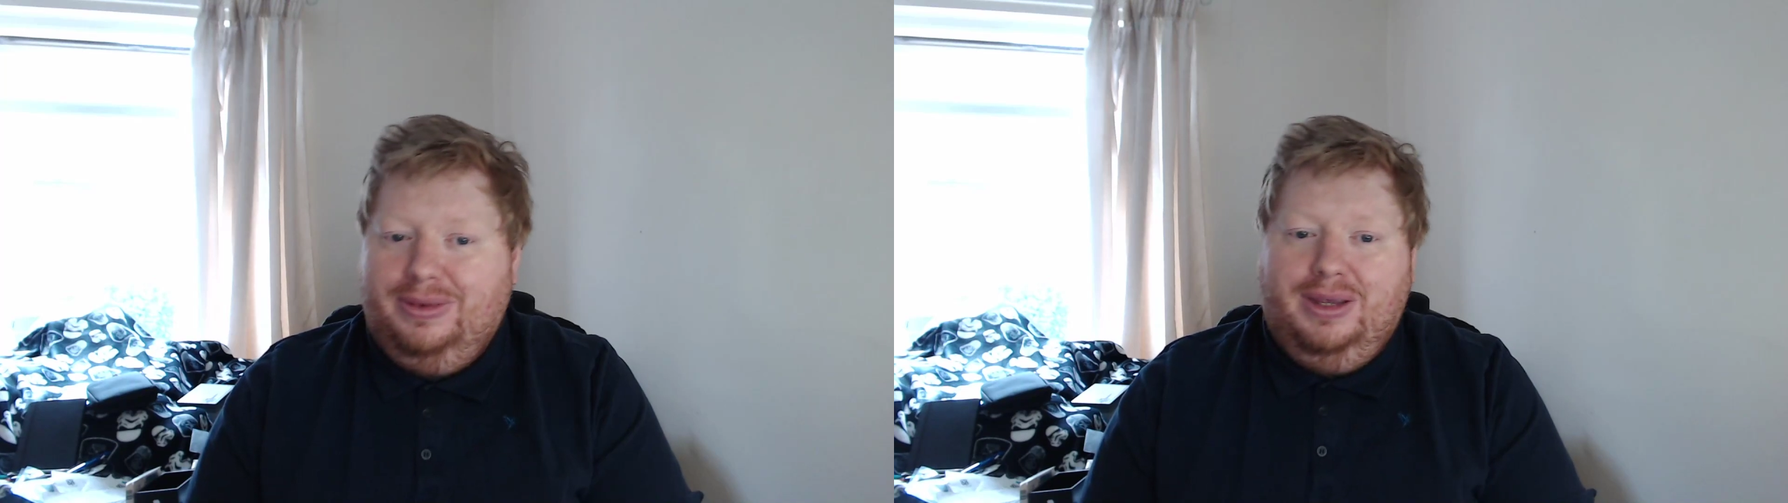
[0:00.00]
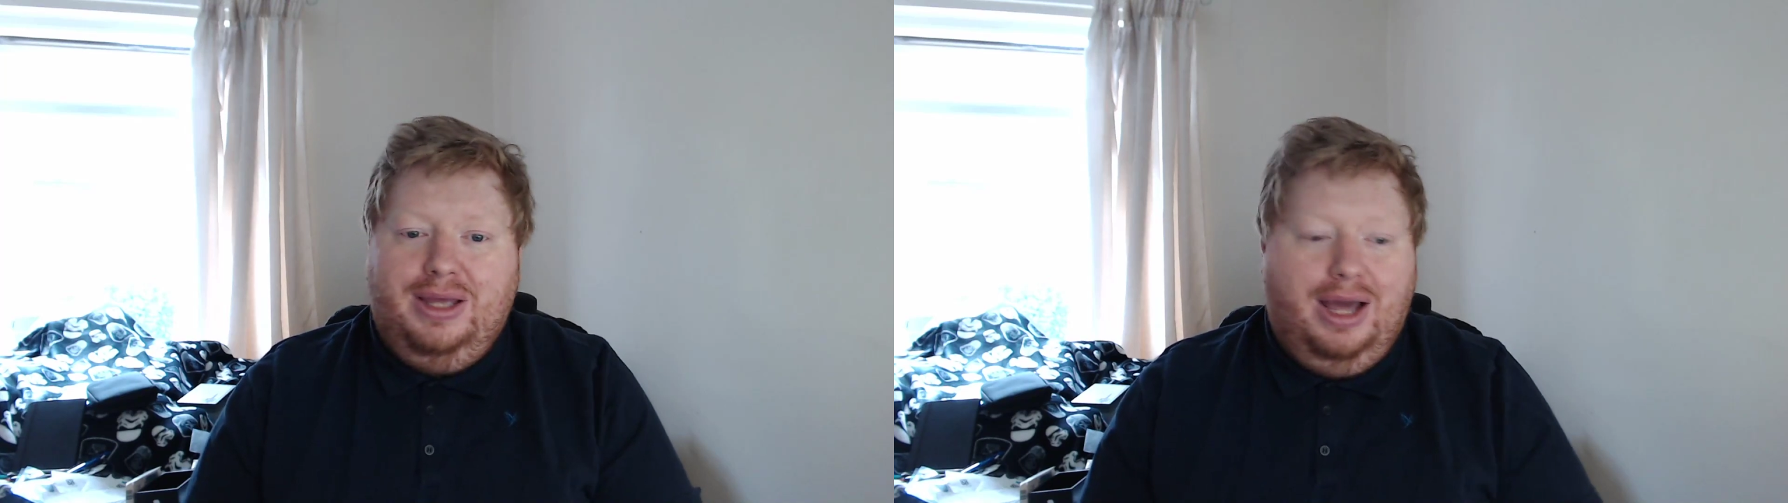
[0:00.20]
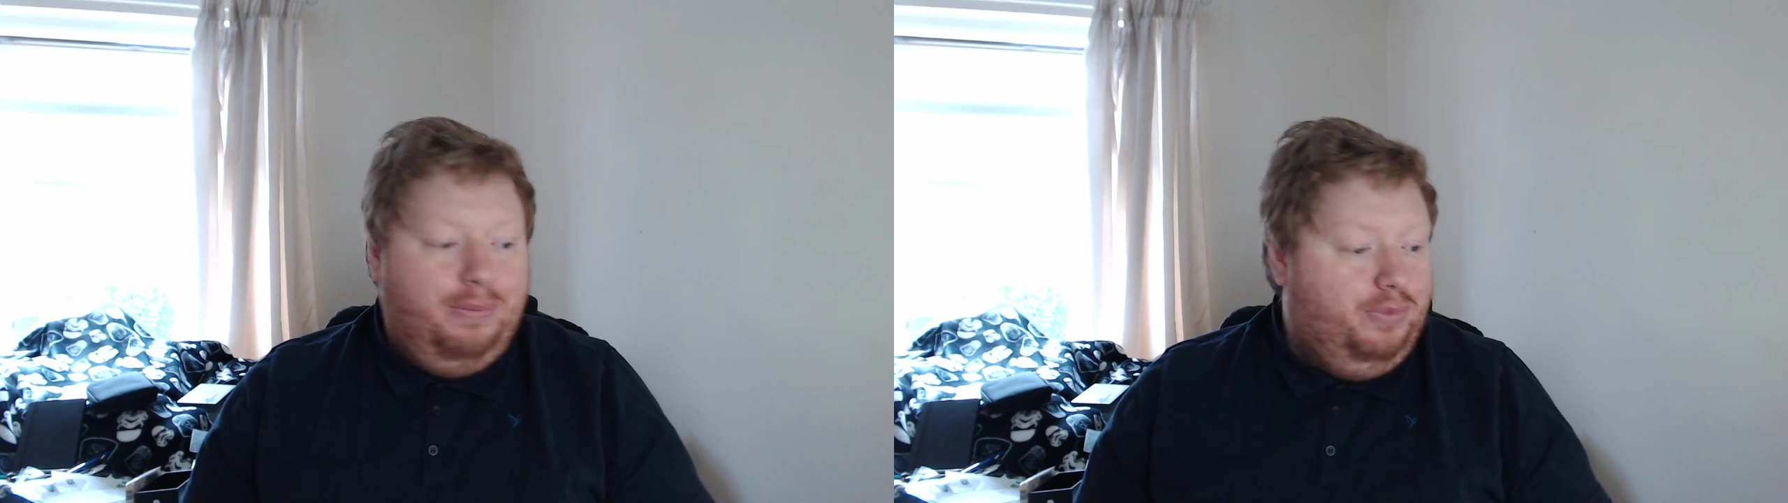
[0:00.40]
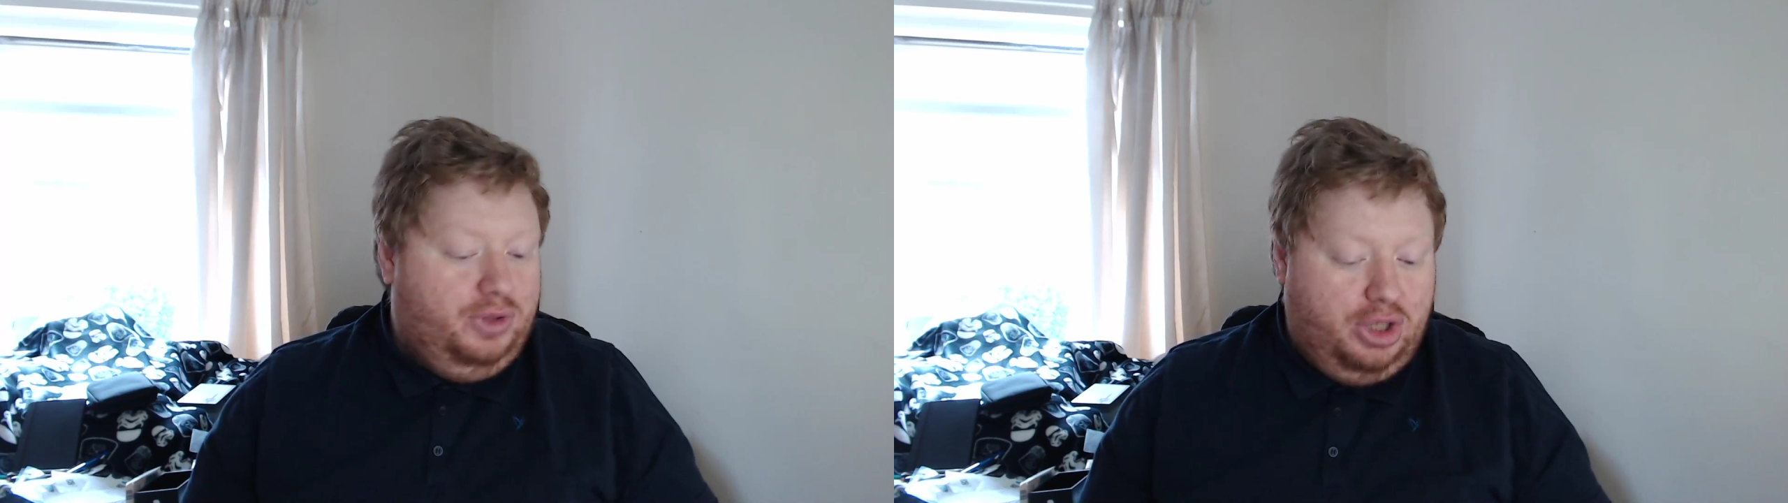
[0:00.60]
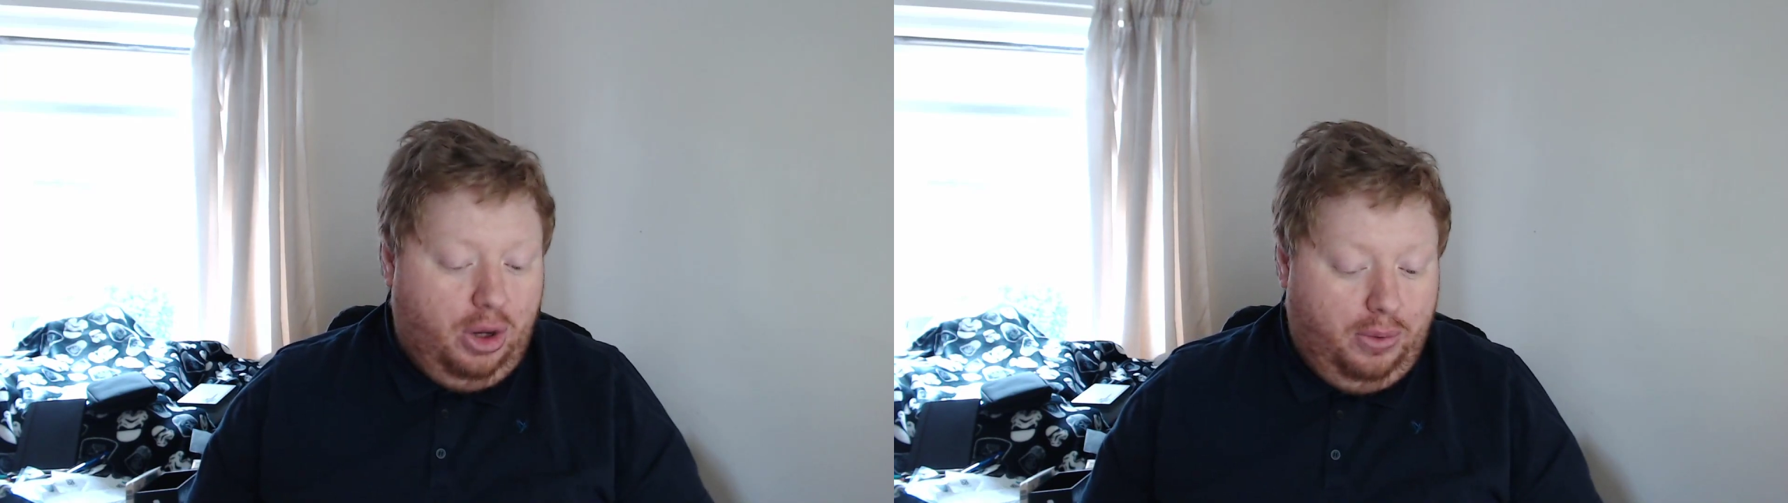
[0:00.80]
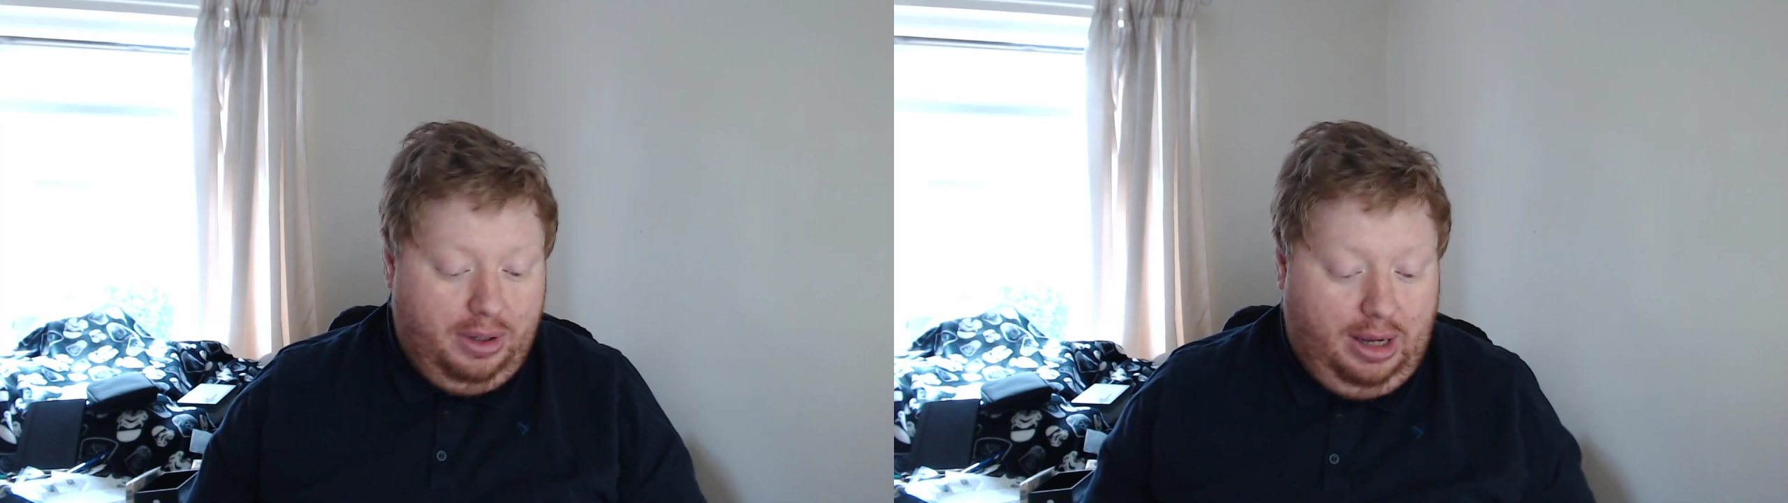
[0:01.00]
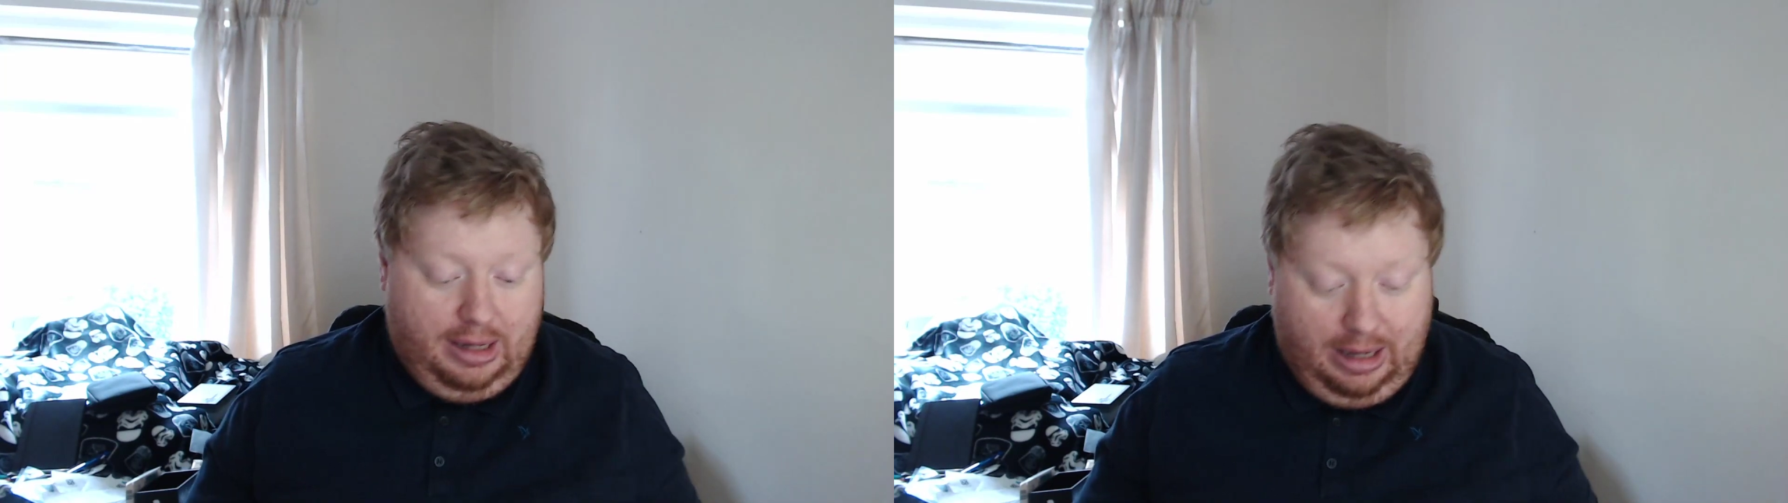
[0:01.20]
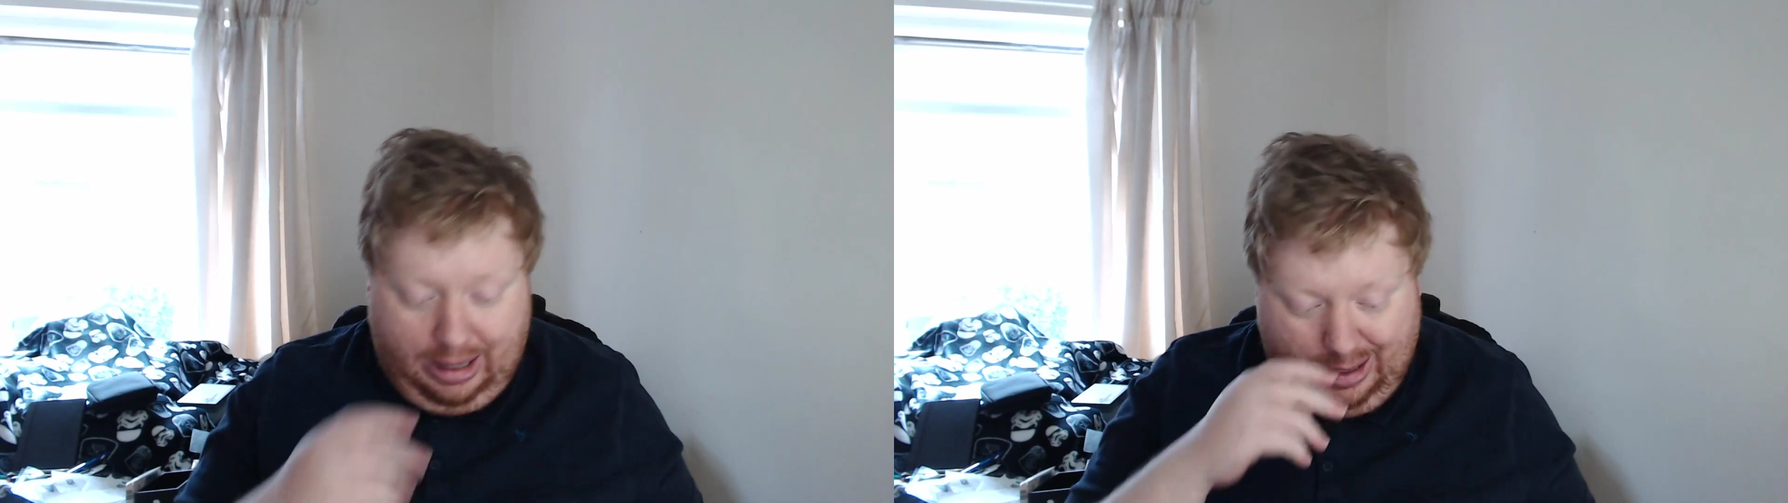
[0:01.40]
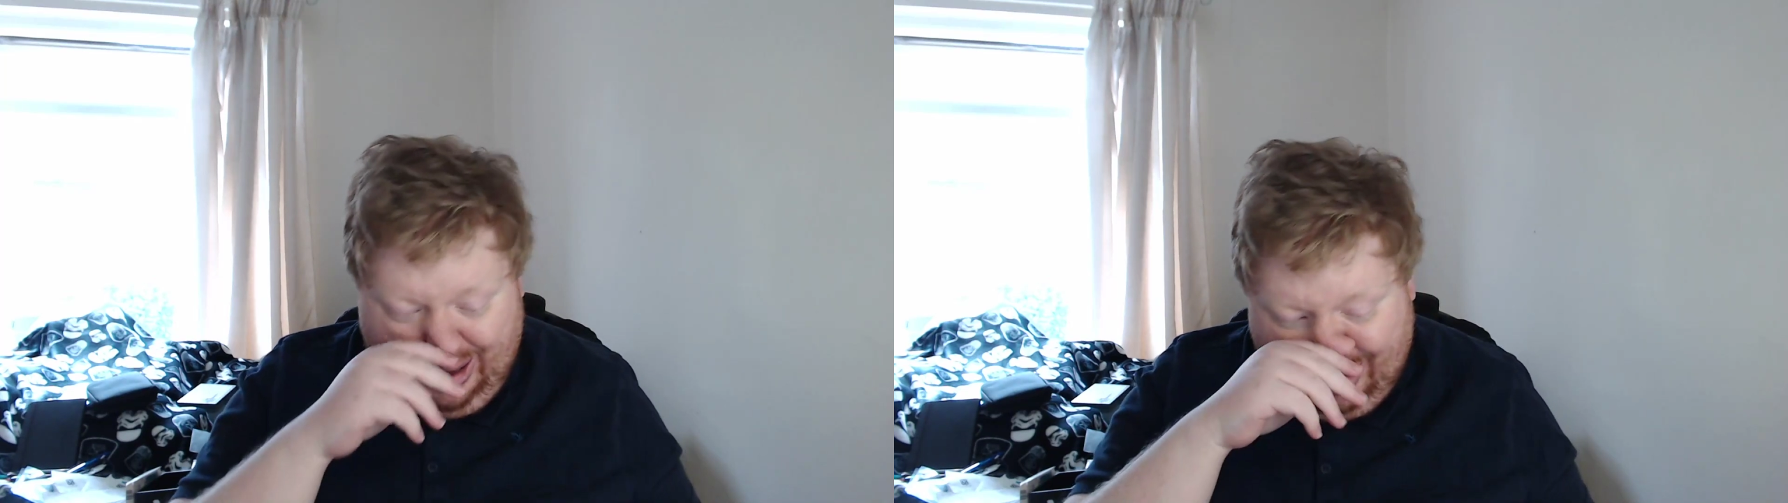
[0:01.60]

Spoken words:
Yeah, so again,